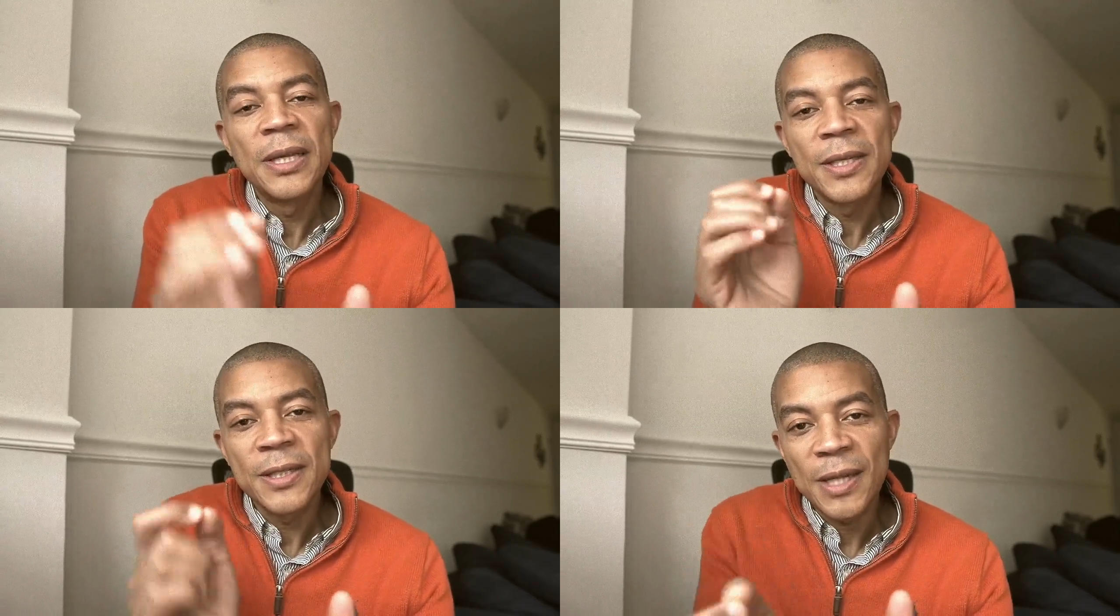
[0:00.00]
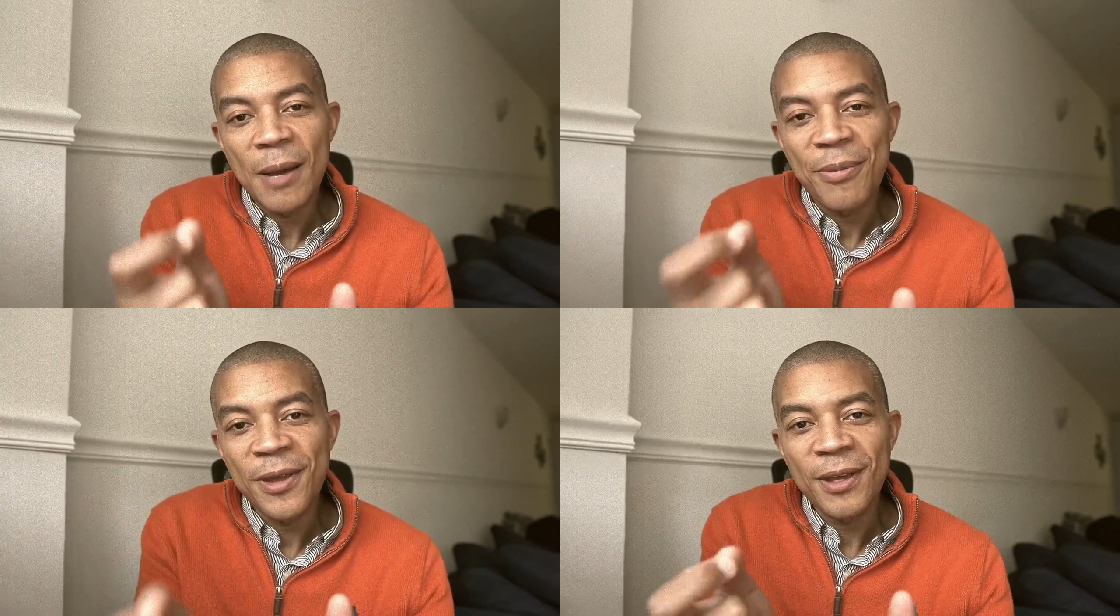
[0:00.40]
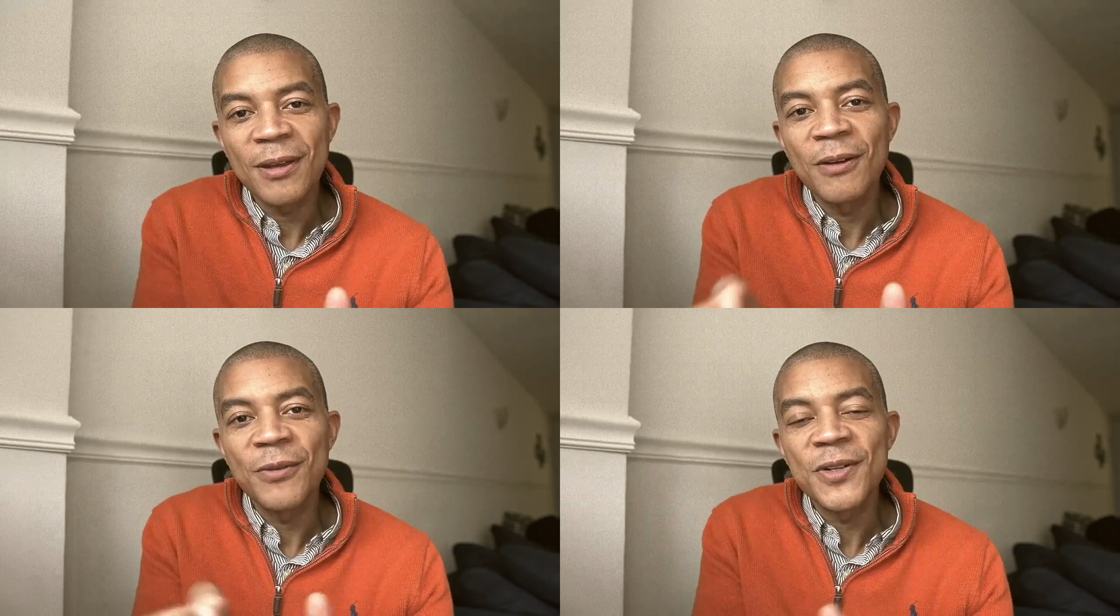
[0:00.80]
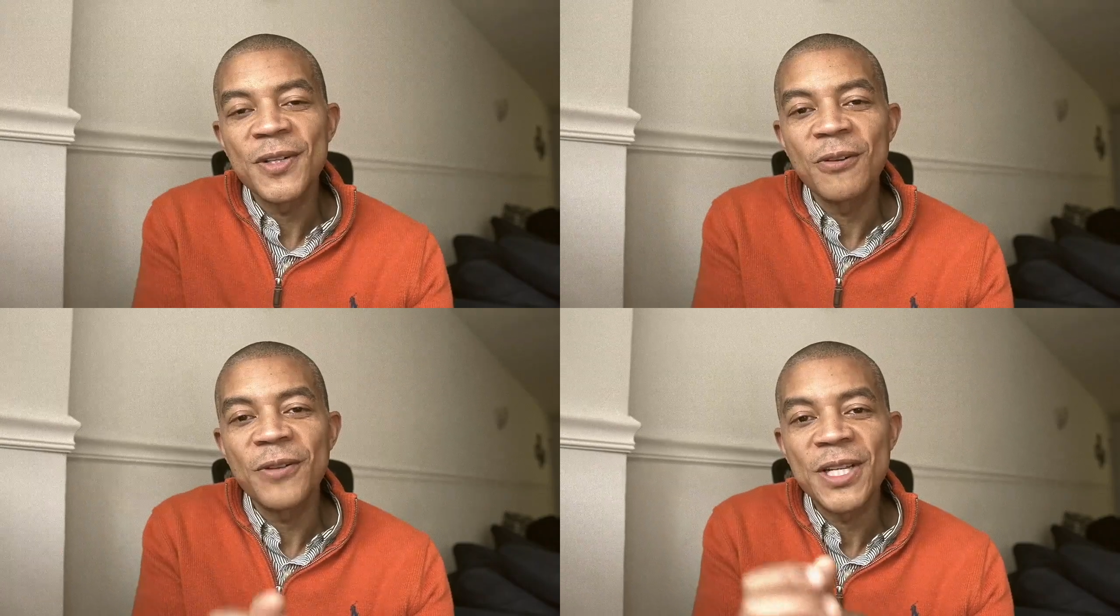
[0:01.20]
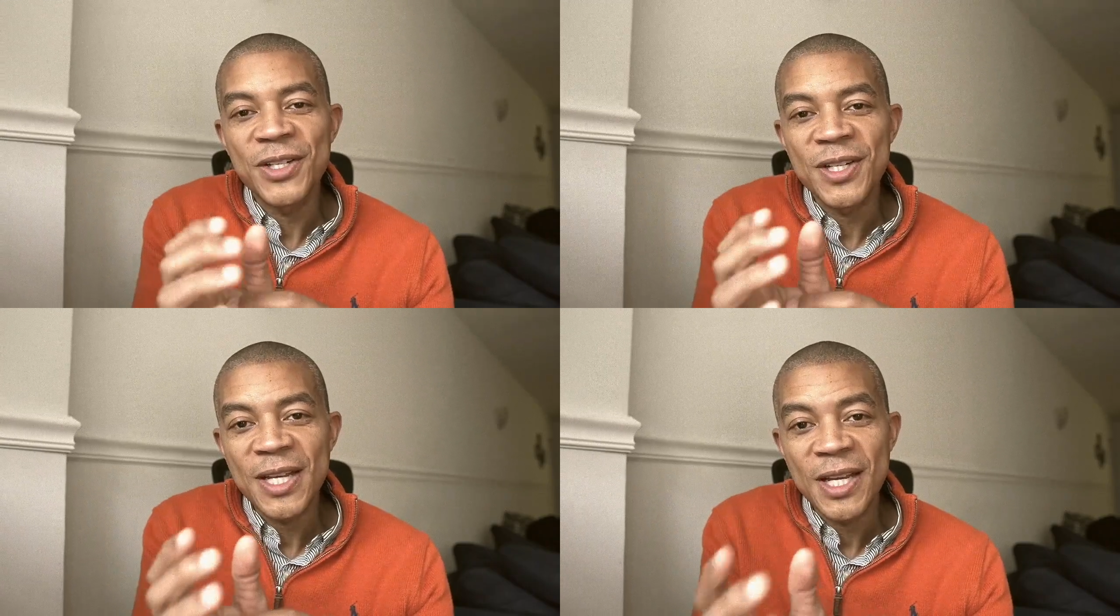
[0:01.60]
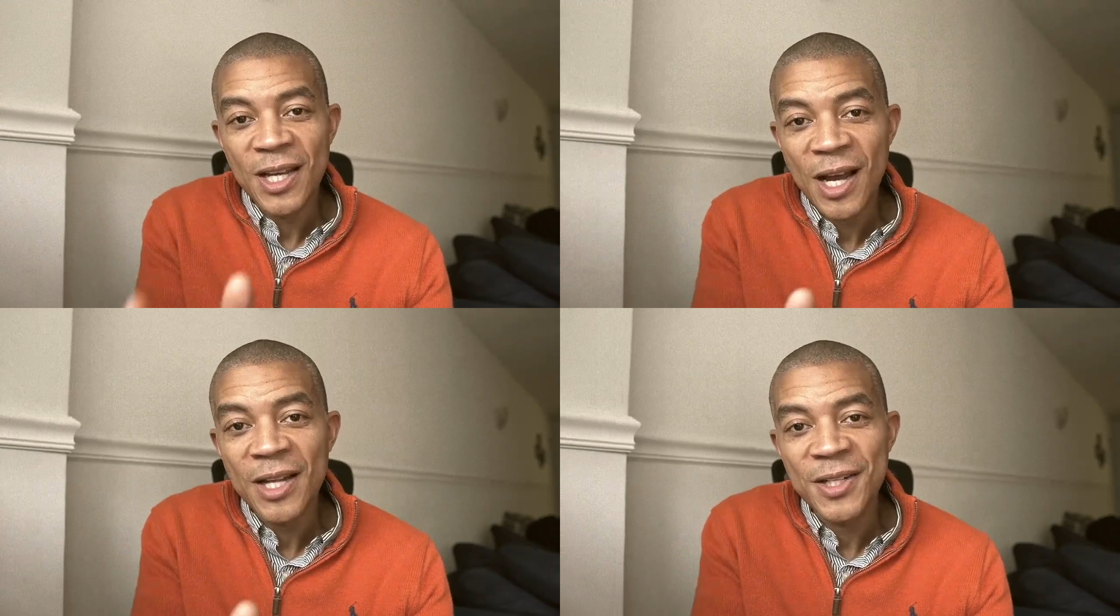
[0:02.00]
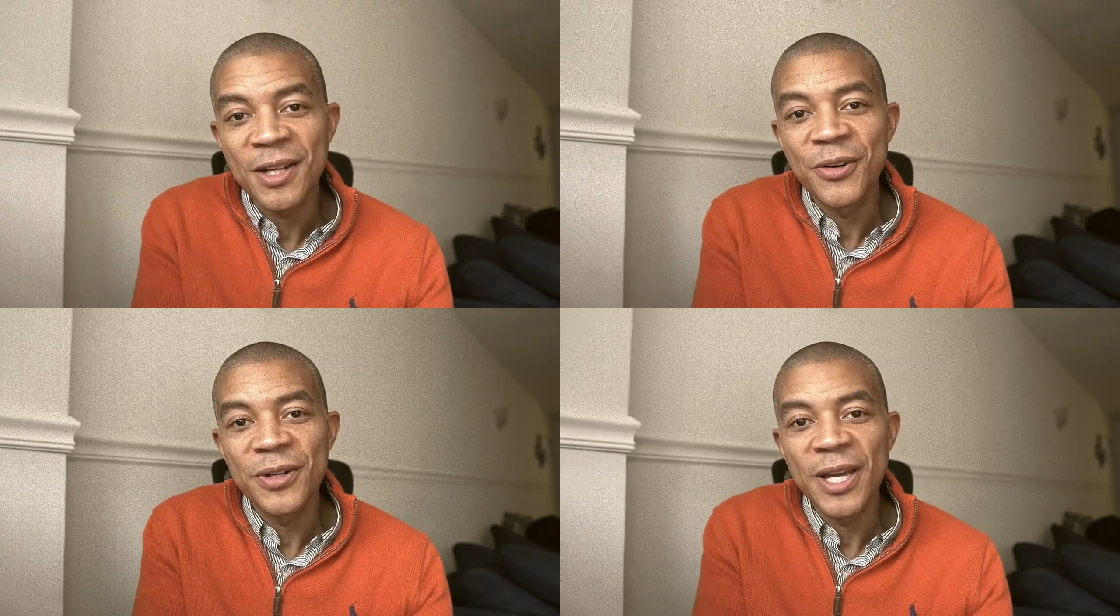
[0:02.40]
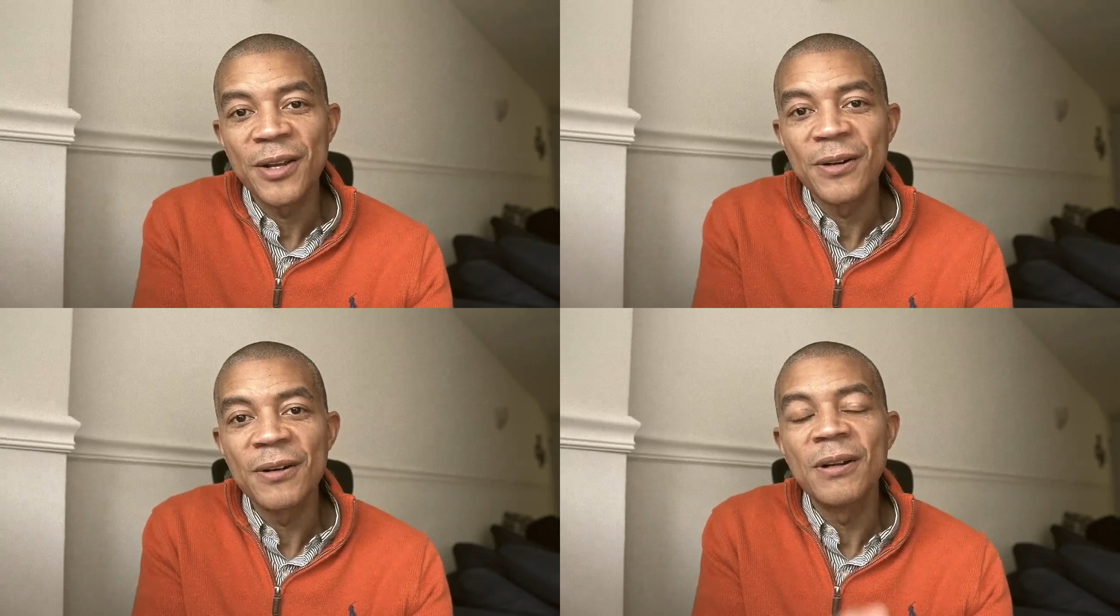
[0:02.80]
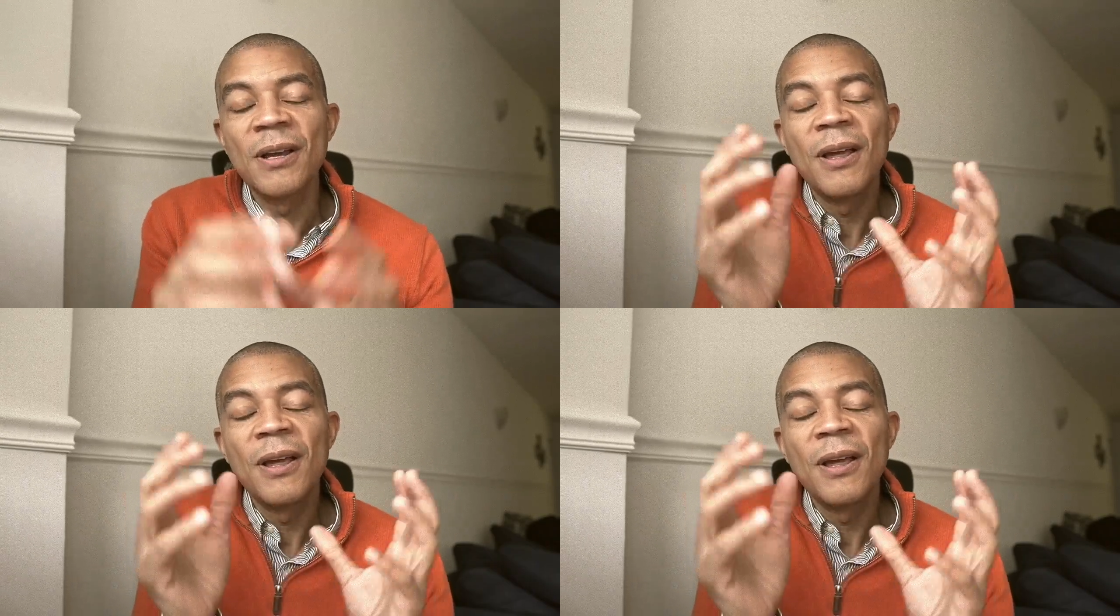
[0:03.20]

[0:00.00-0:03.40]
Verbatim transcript: Stop thinking of yourself as just a content creator.